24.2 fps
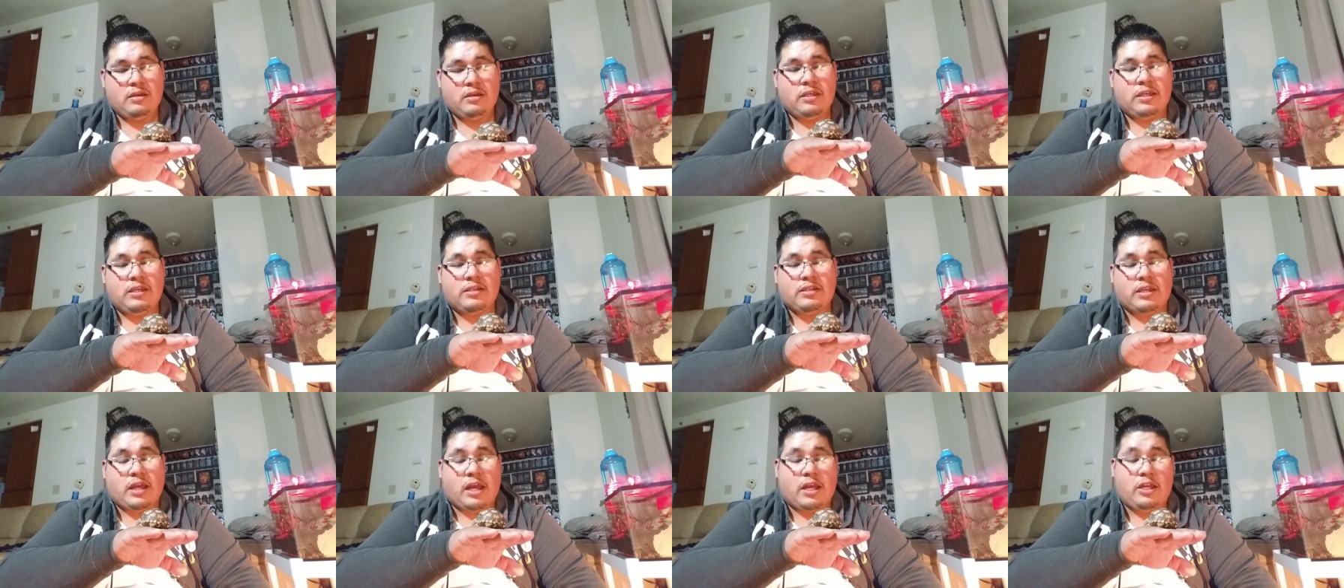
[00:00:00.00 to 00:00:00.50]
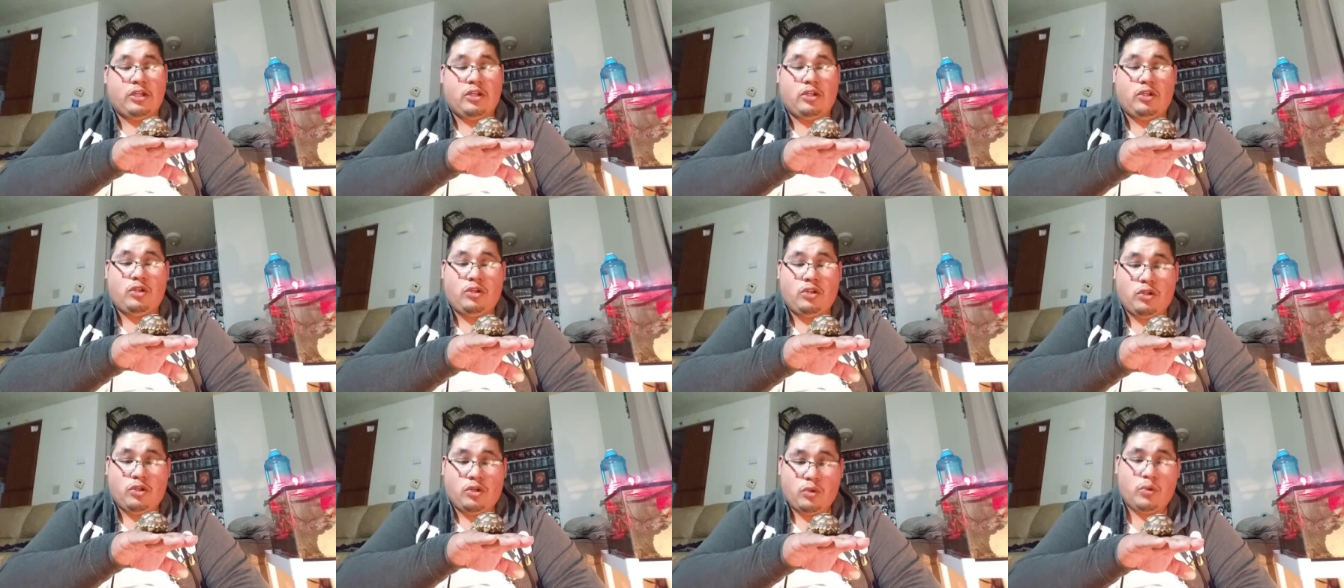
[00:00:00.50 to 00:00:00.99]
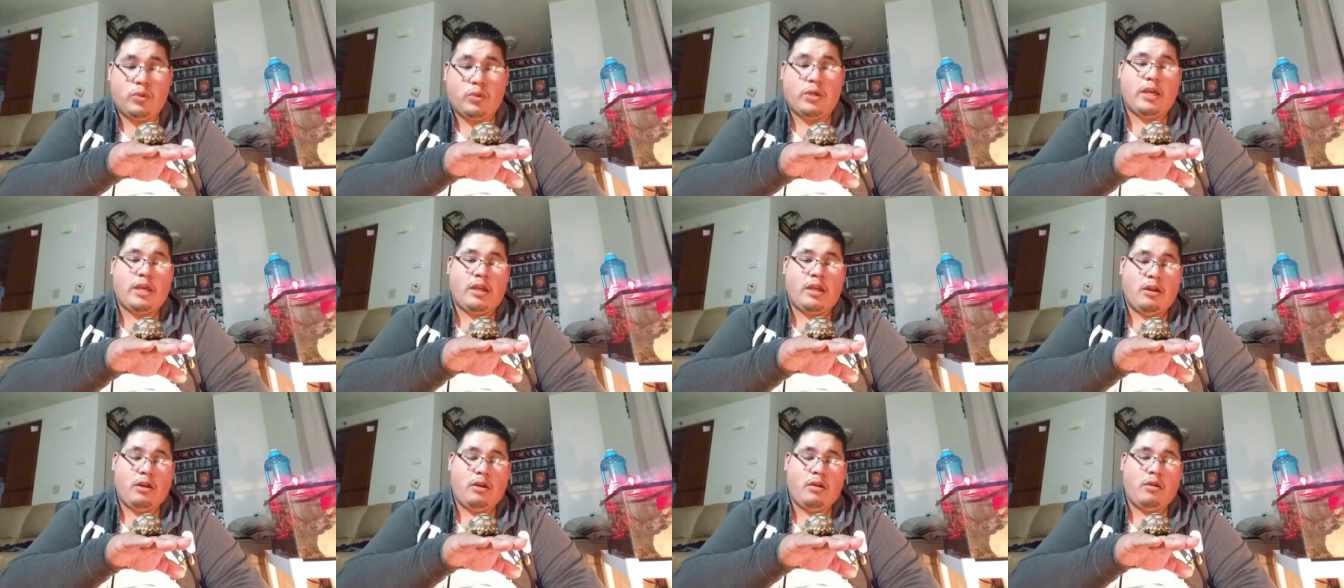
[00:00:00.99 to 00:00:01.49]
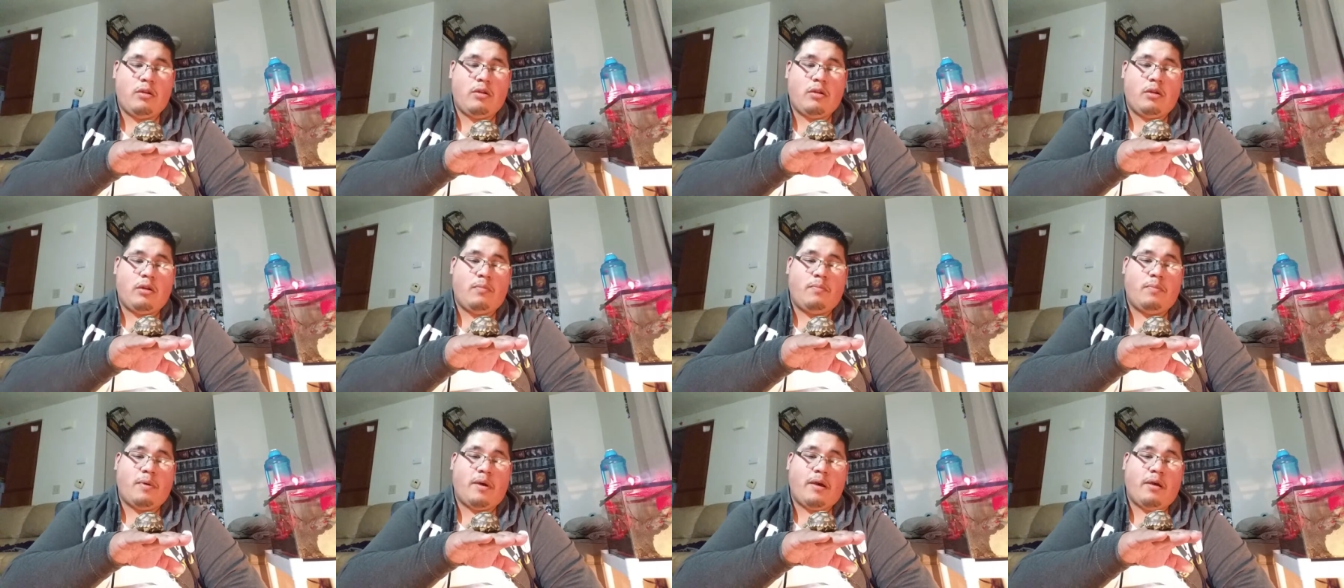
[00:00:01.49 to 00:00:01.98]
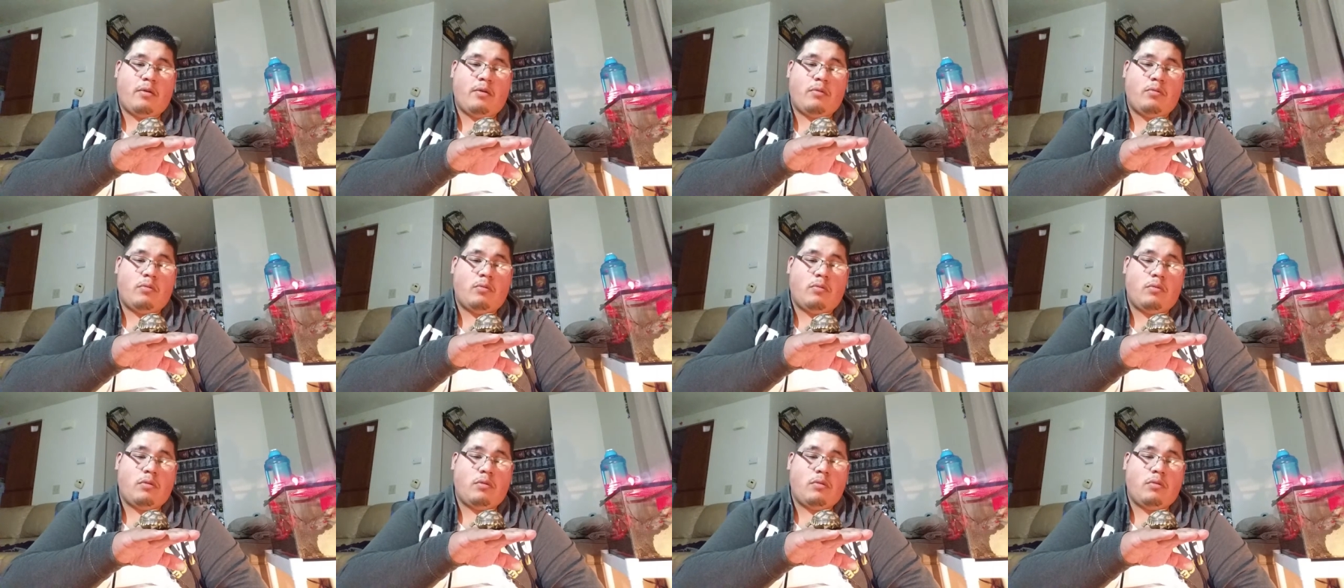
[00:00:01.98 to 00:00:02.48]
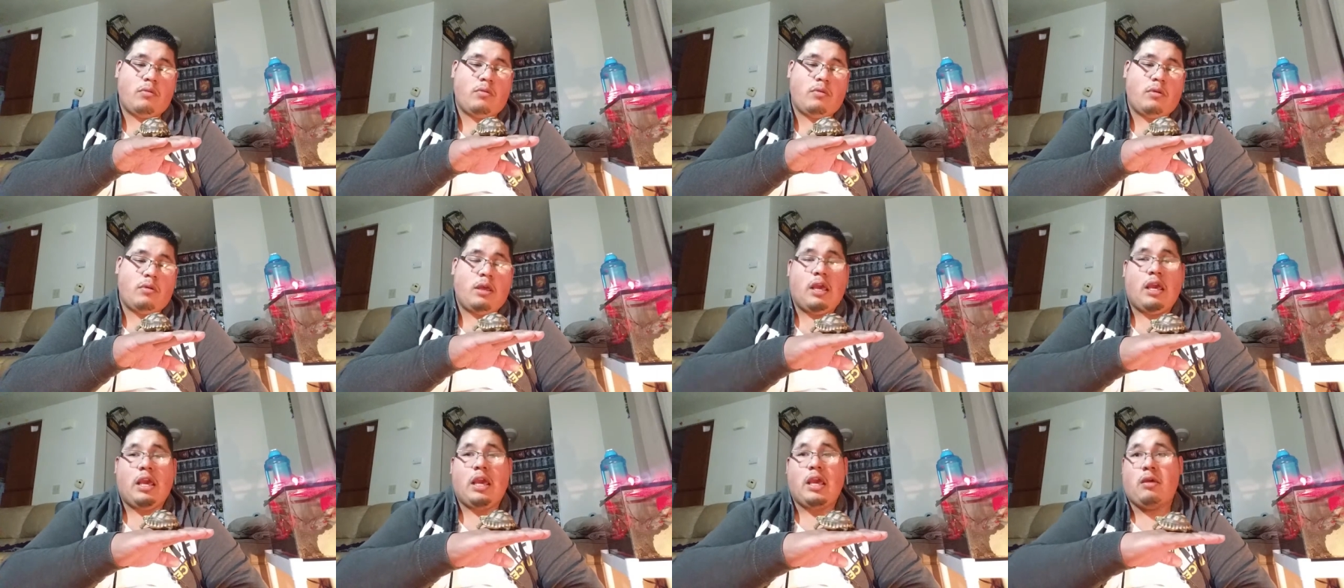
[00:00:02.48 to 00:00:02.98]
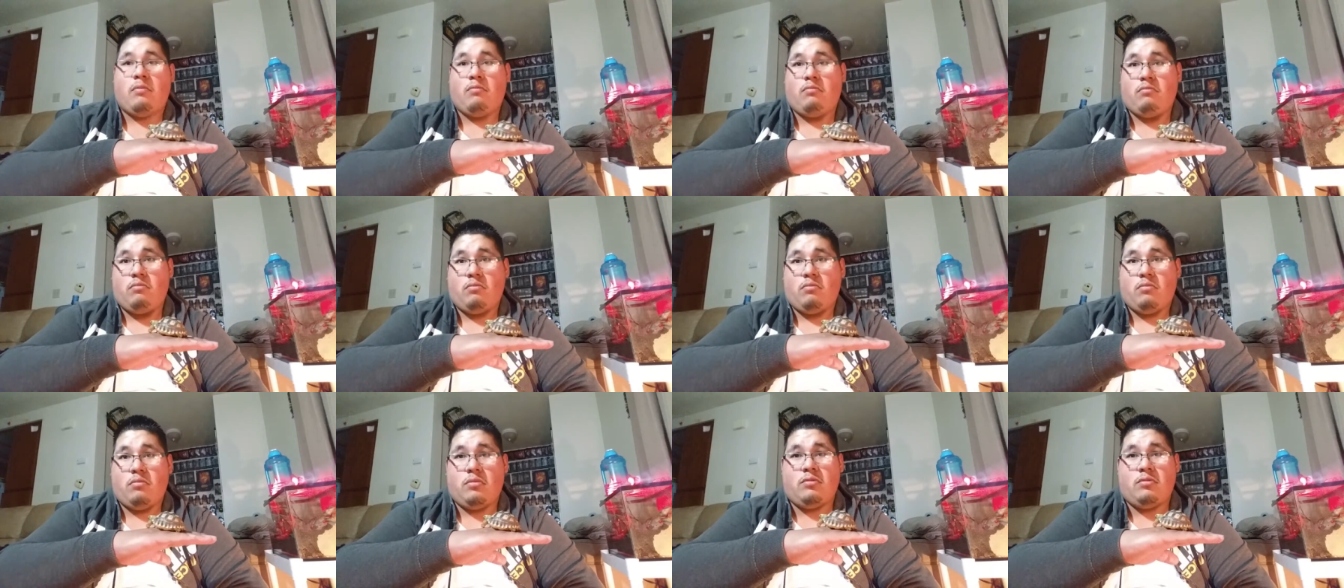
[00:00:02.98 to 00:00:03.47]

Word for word: yes, I do care about him.